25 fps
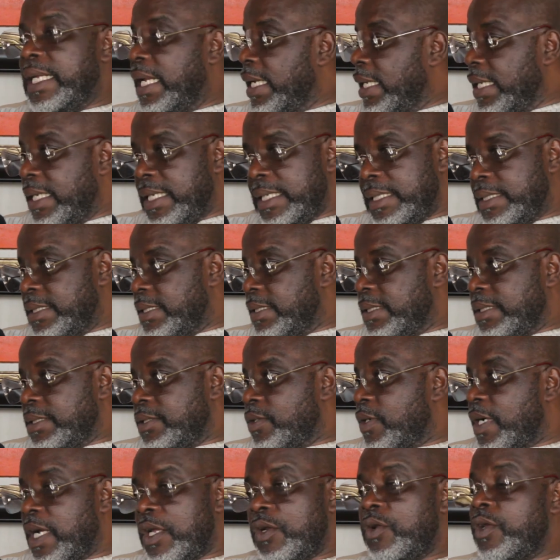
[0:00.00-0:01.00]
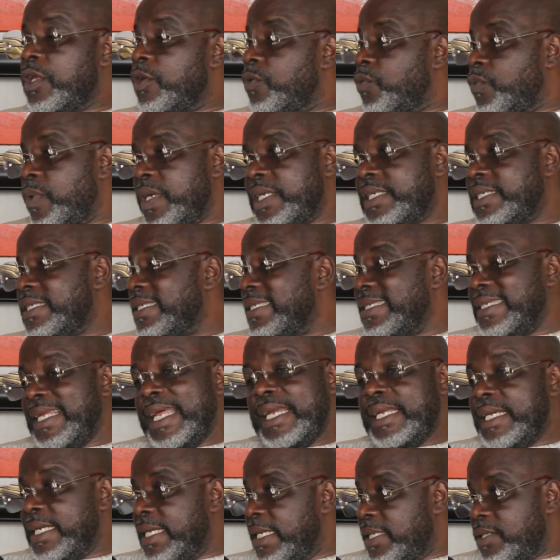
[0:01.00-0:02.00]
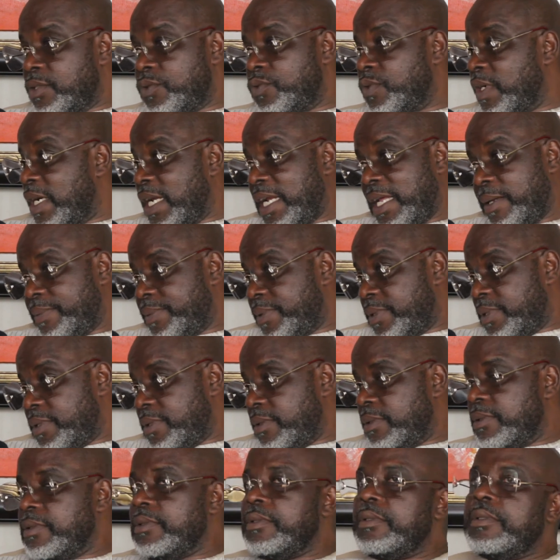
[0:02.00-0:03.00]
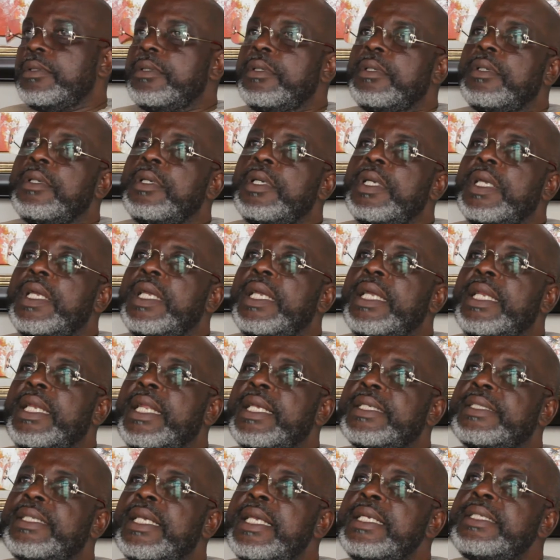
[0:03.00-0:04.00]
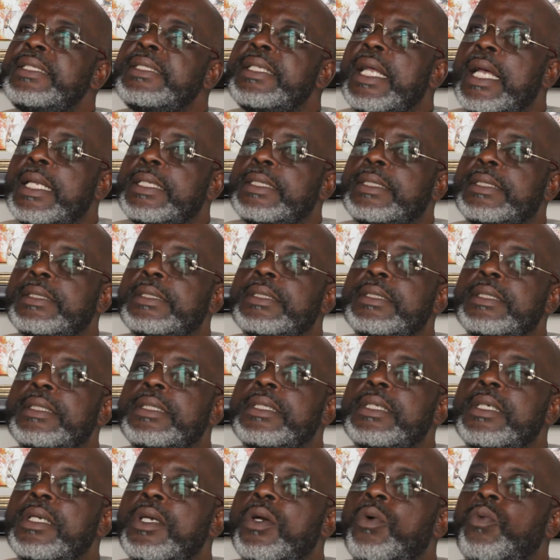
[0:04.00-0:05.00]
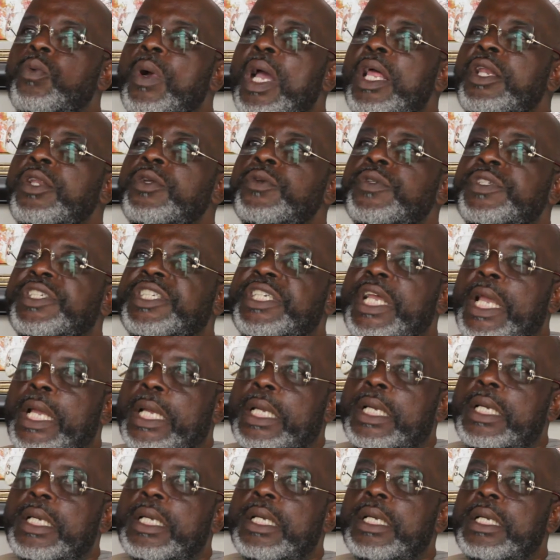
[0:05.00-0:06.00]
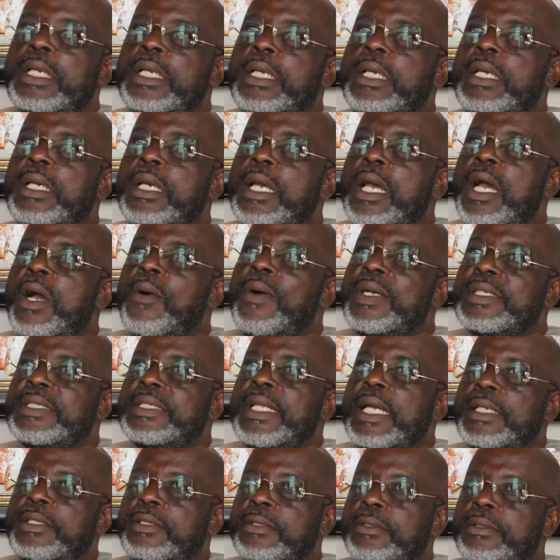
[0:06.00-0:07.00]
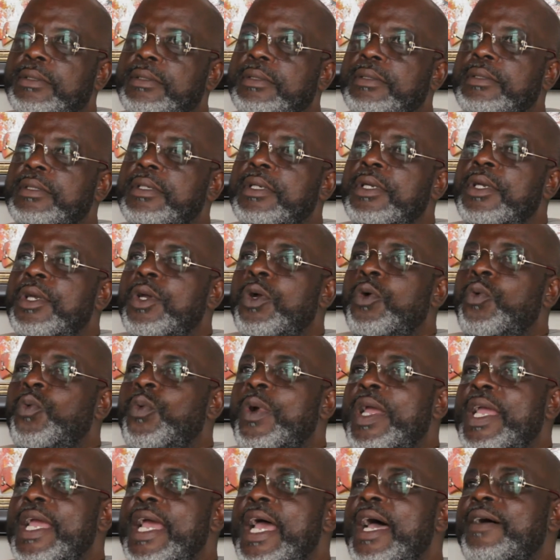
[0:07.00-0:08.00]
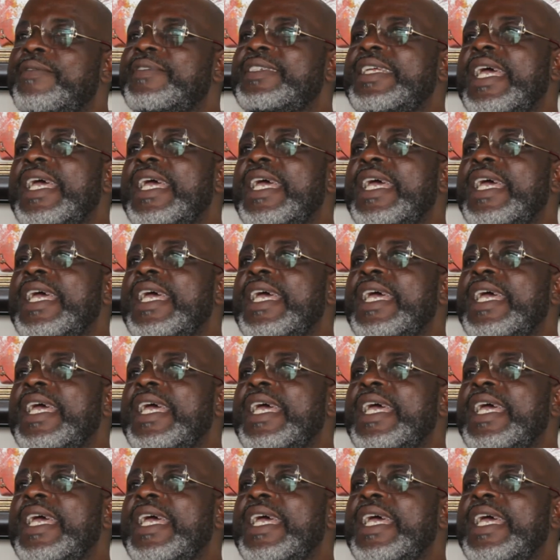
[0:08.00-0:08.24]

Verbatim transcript: Delegates, you cannot equate delegates to clubs. In the sense that when you check our statutes, we have